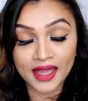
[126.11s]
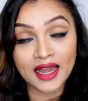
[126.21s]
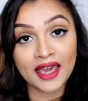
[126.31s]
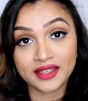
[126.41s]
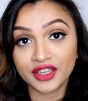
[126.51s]

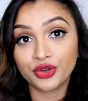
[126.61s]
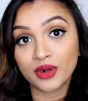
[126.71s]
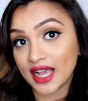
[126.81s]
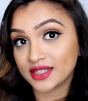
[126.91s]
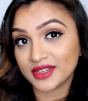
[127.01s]
And I think
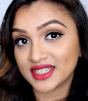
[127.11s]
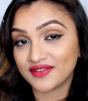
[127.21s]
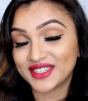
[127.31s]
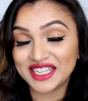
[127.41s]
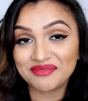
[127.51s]
you guys must
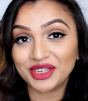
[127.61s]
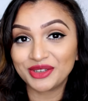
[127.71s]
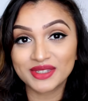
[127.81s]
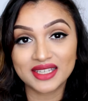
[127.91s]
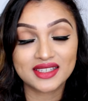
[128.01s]
have seen me
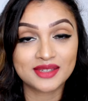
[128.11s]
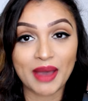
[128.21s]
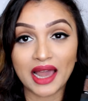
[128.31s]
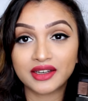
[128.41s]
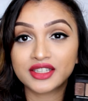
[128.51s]
using this
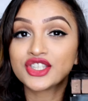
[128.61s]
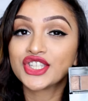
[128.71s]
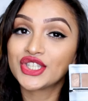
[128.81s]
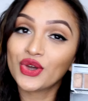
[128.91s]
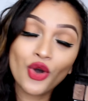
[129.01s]
palette in
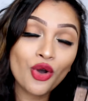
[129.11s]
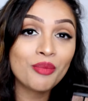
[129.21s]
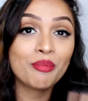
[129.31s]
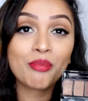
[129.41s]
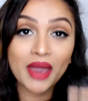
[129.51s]

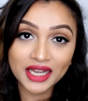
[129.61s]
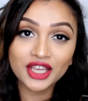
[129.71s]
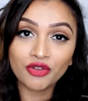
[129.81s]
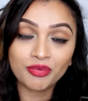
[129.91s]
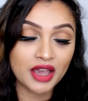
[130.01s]
so
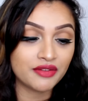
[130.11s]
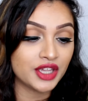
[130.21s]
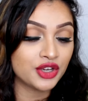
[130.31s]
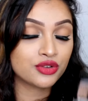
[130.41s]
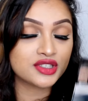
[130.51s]
many of my
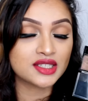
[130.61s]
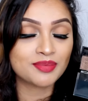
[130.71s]
videos.